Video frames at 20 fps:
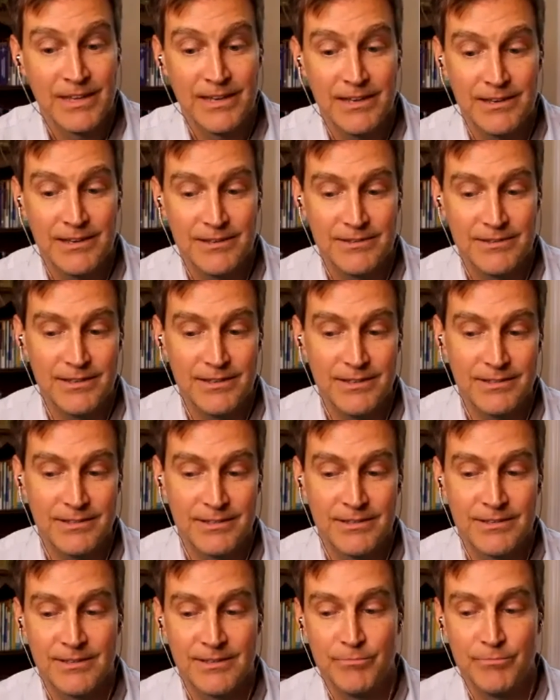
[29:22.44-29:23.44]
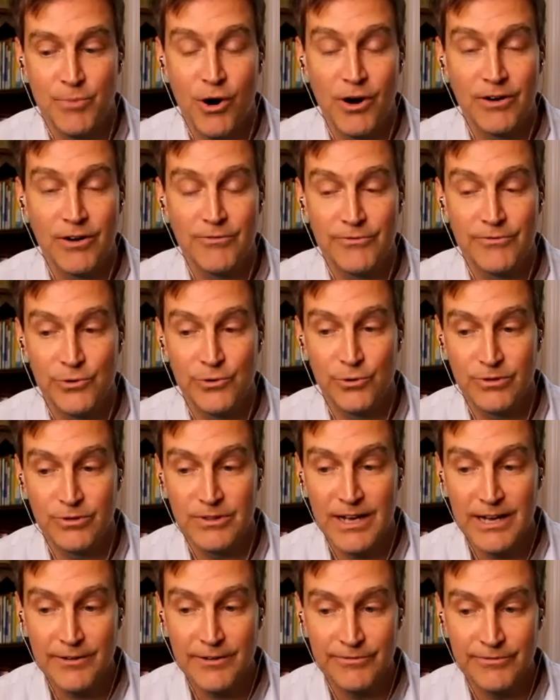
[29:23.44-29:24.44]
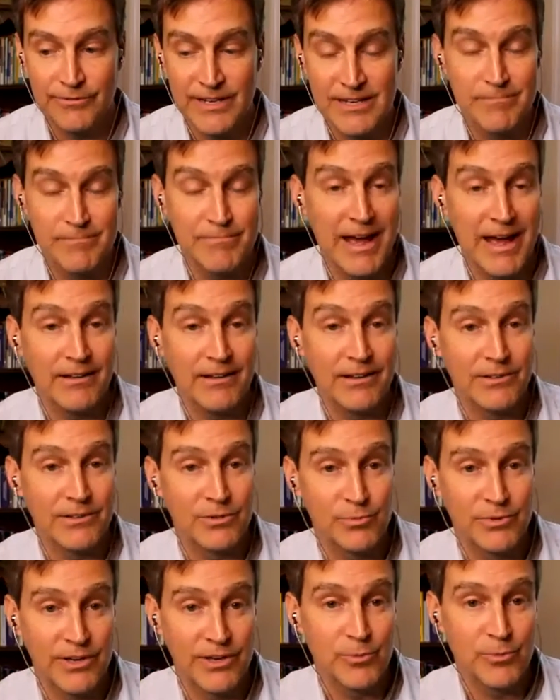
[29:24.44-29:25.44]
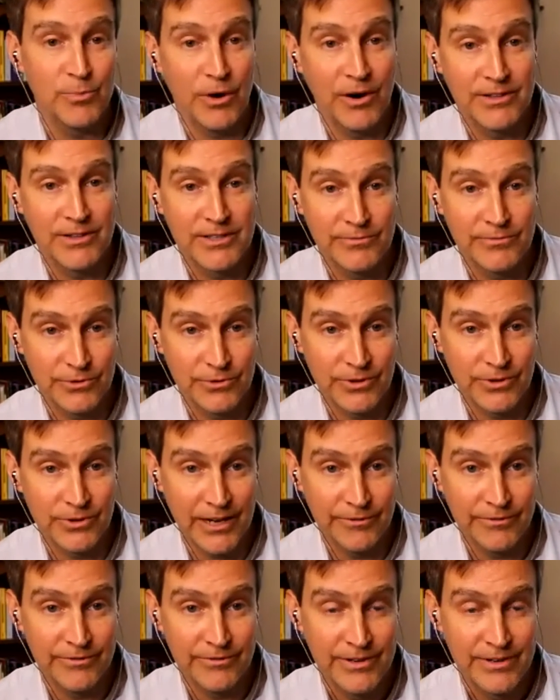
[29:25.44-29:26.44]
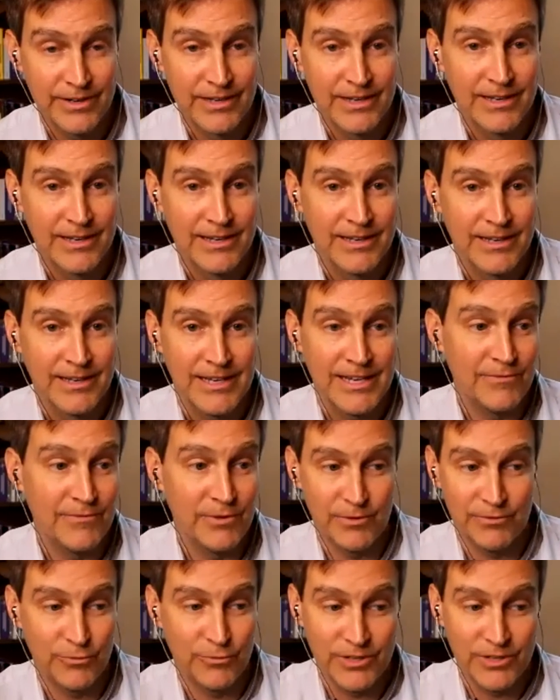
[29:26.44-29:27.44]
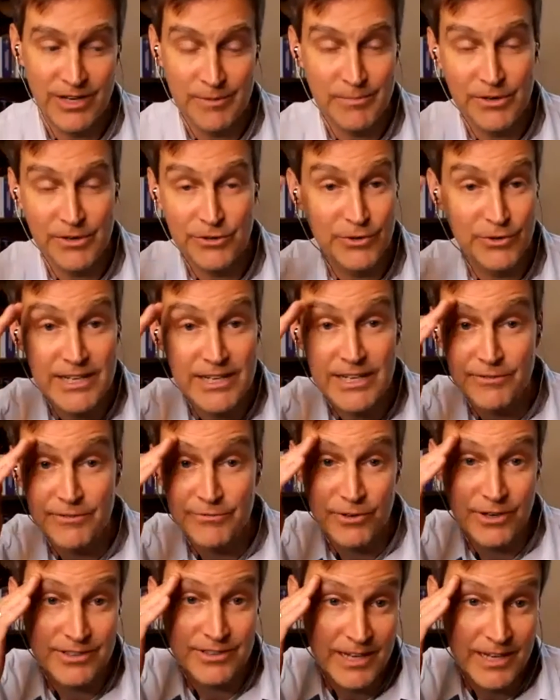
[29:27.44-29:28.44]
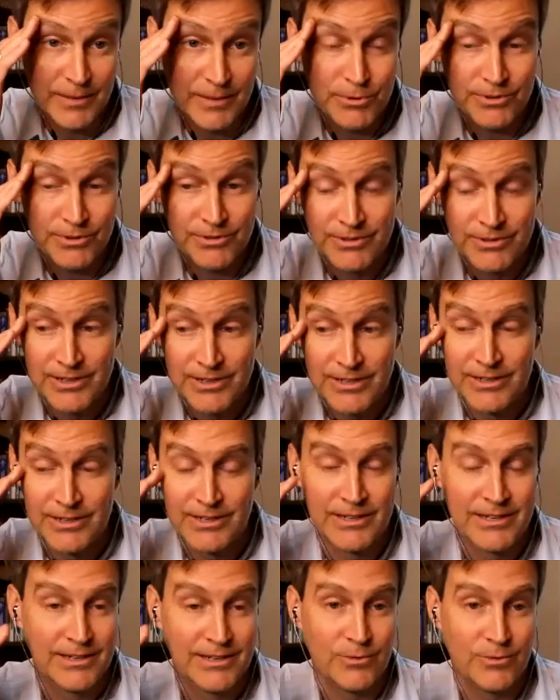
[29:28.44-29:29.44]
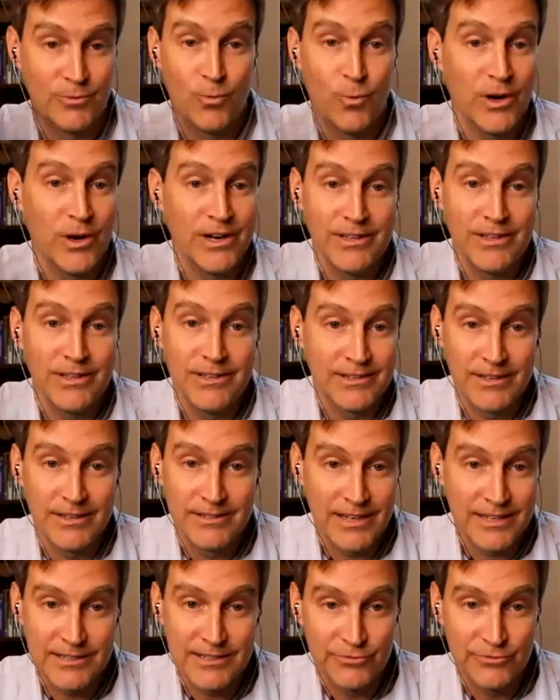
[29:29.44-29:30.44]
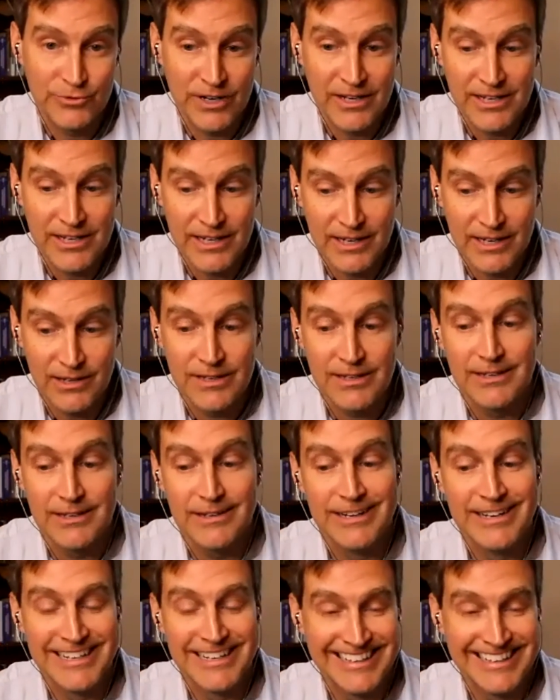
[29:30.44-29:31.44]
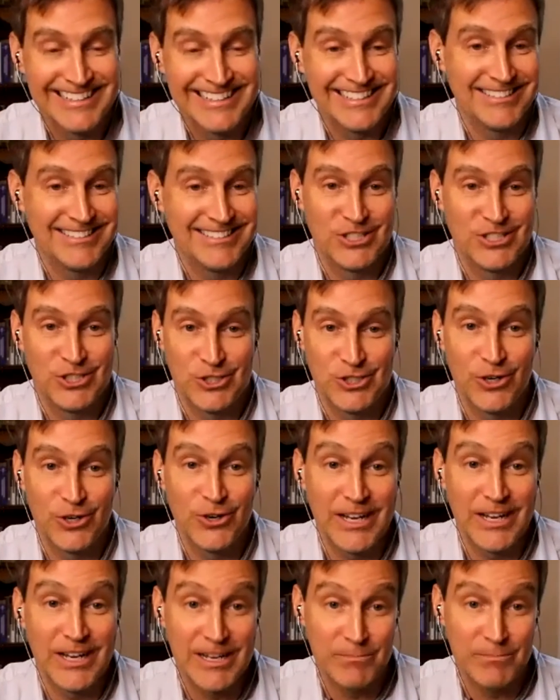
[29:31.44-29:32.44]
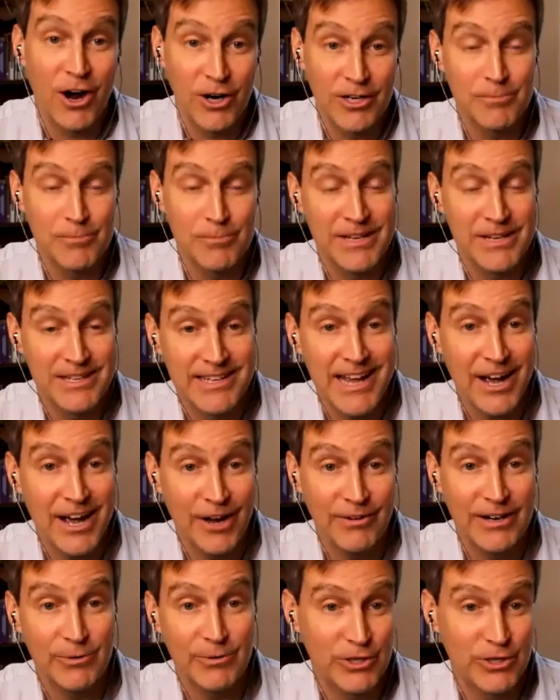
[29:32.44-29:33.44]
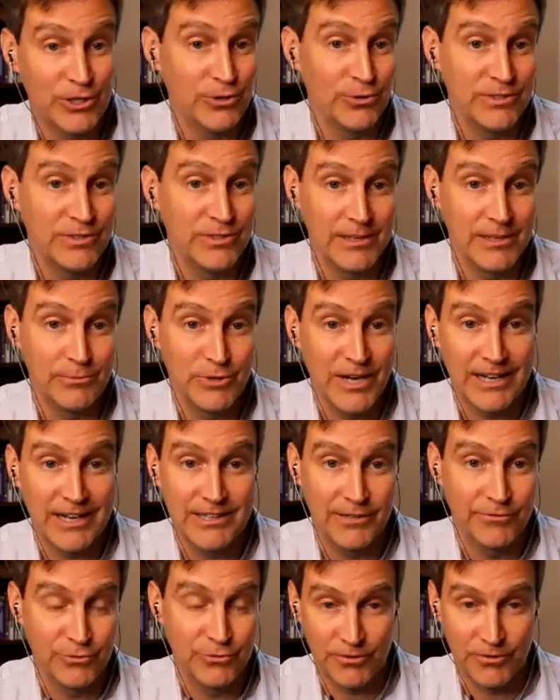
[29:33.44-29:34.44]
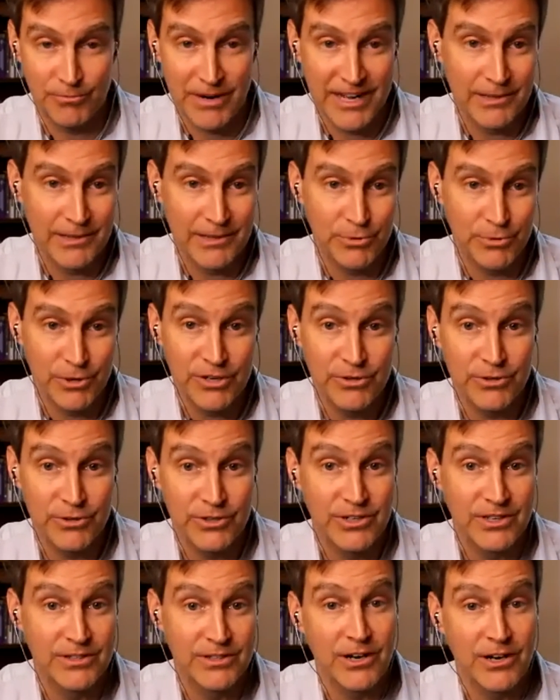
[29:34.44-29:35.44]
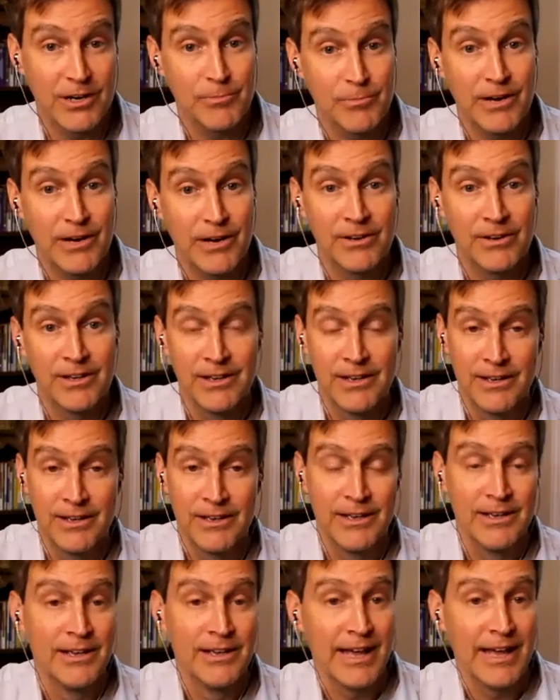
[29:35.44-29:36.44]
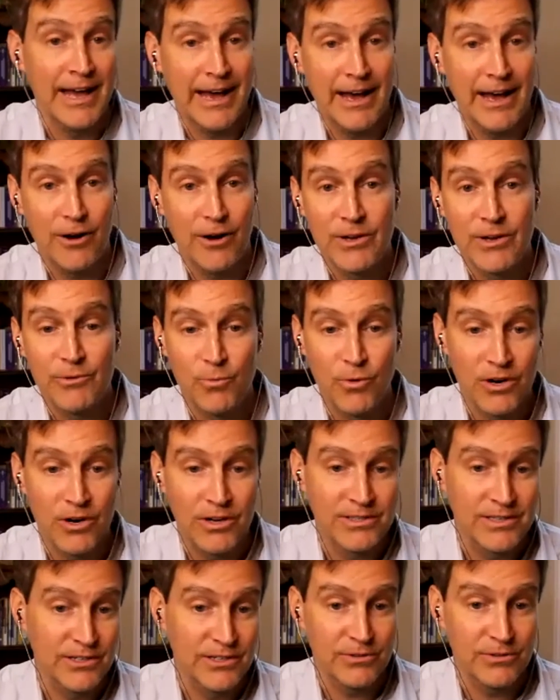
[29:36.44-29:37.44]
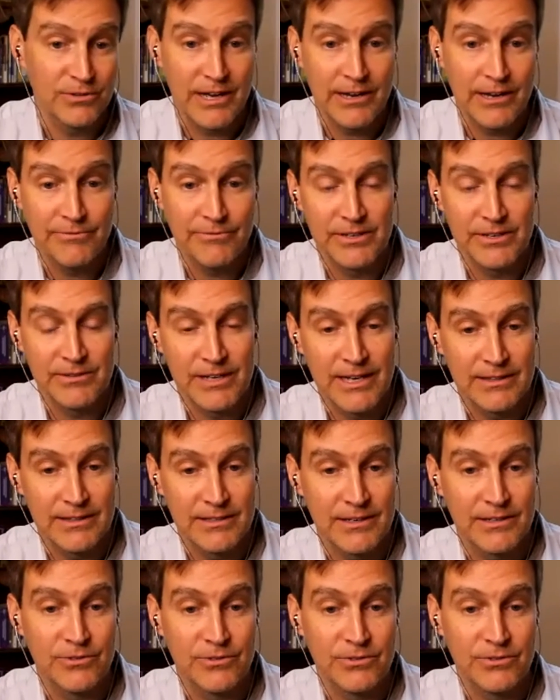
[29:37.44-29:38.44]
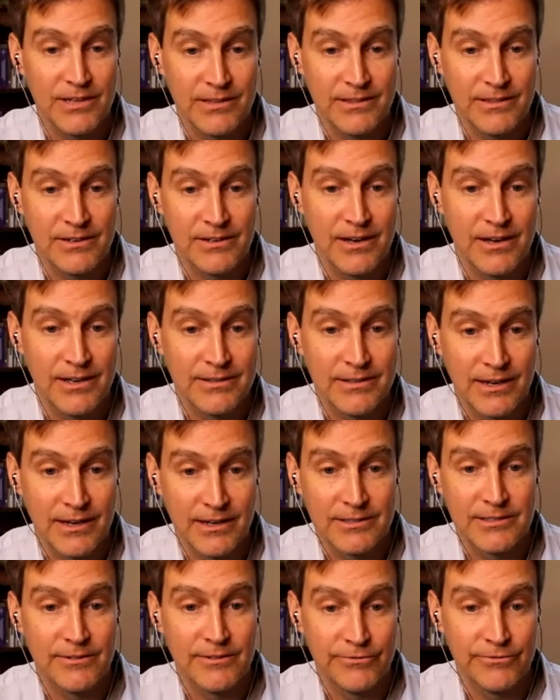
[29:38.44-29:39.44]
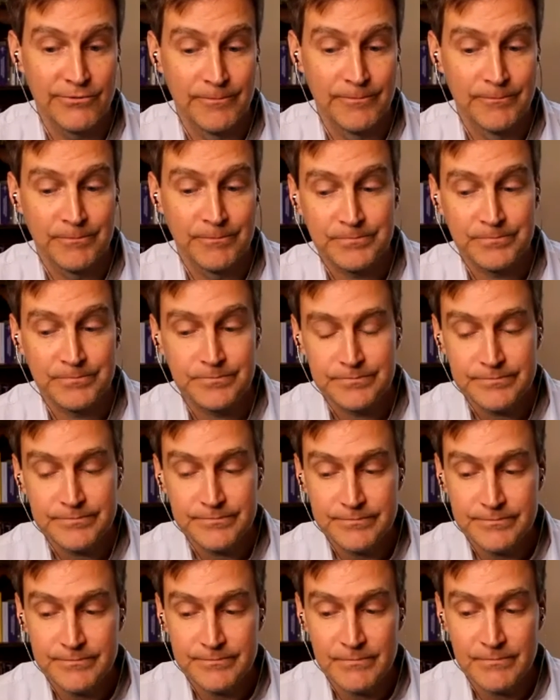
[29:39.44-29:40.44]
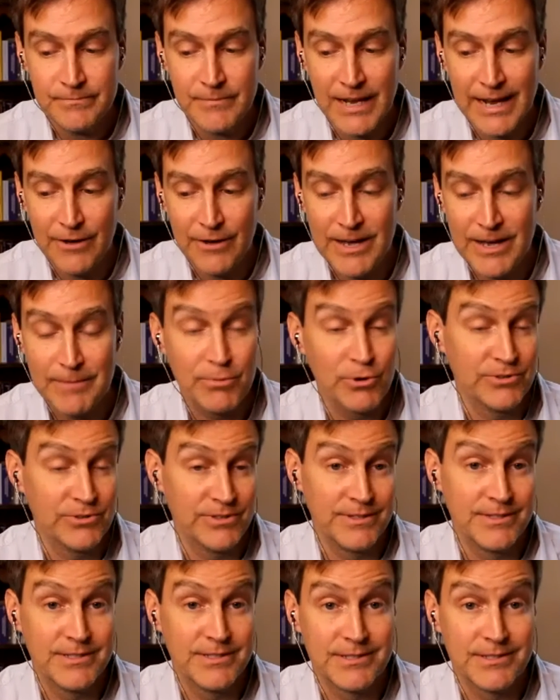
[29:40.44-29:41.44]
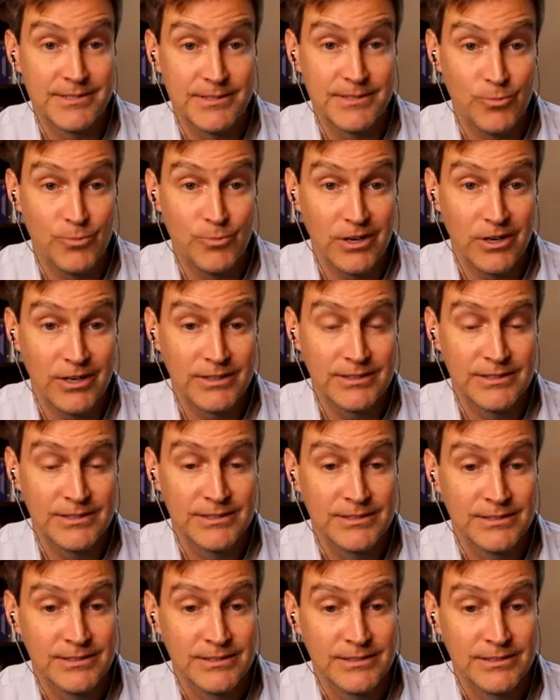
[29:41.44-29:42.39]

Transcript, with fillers: is this part of your life in balance with other parts of your life even if we're talking about drinking for example right what is excessive drinking uh, so it can be hard to pin down right we can use the objective sort of by the book or you can talk about how it works in your life and get to understand the context of how that person's system works